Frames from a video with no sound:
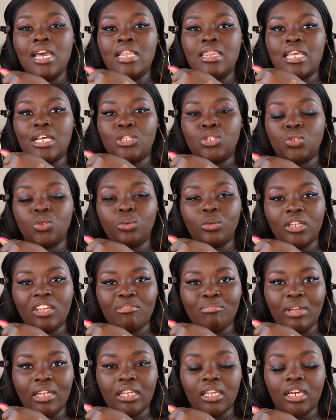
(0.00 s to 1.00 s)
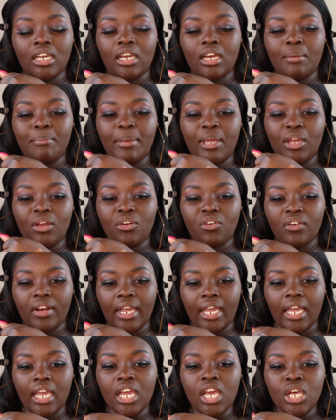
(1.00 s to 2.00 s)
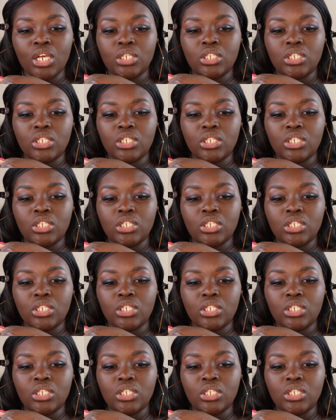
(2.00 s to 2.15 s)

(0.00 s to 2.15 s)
they do leave me looking a bit gray.